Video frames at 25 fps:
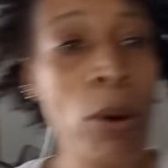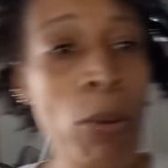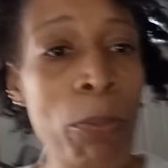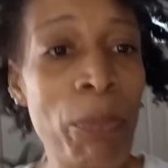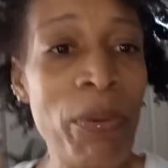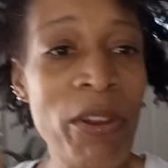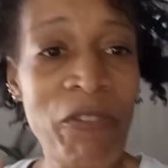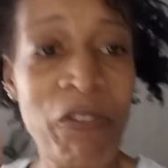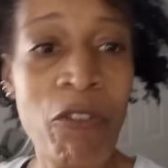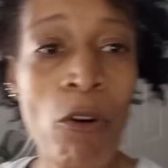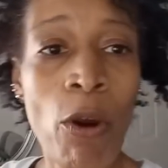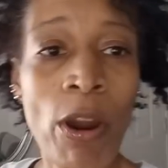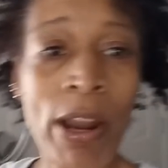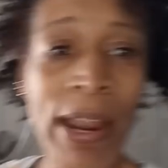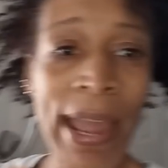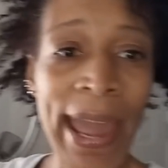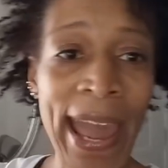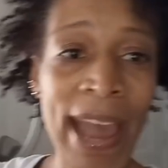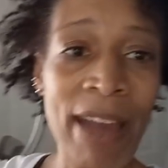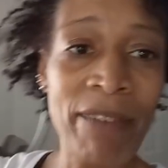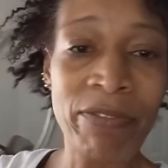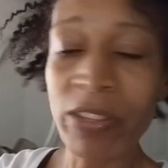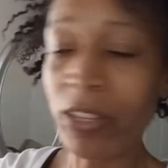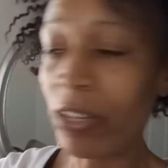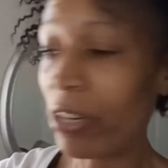both before and
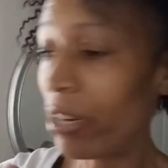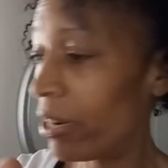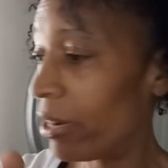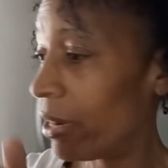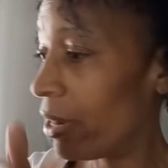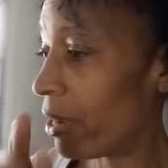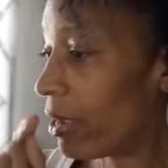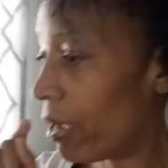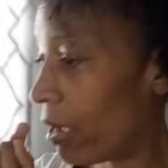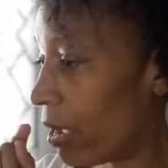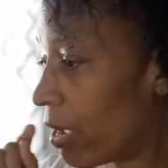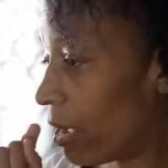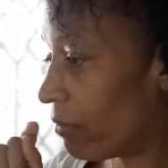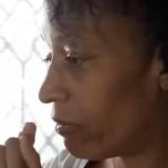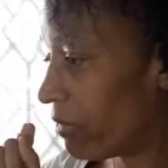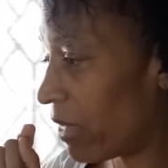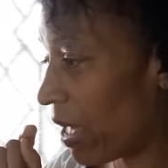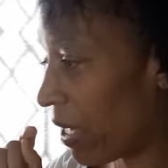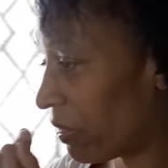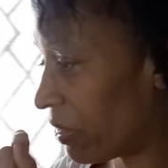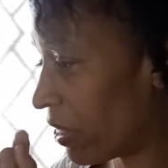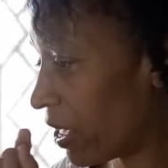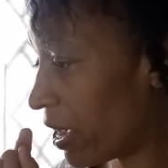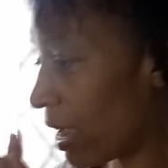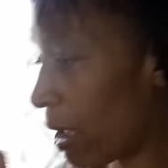after of
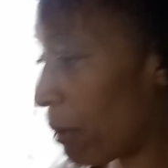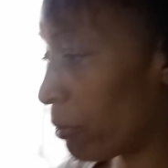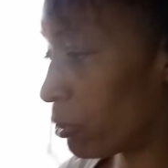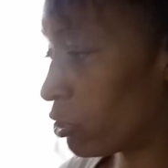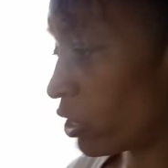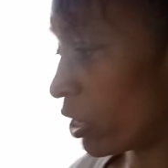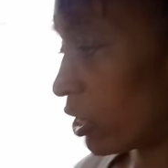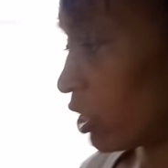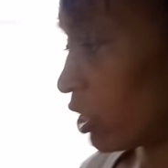that thing I was